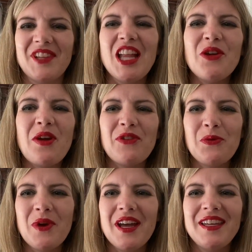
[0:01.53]
Hello
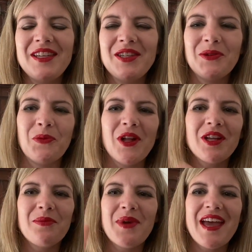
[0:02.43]
everyone,
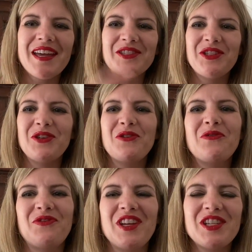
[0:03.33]
welcome back to
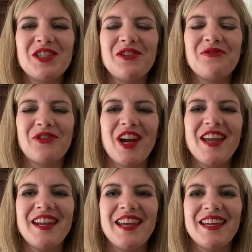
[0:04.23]
Fiction
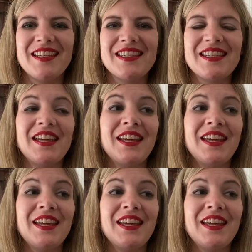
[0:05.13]
Fridays.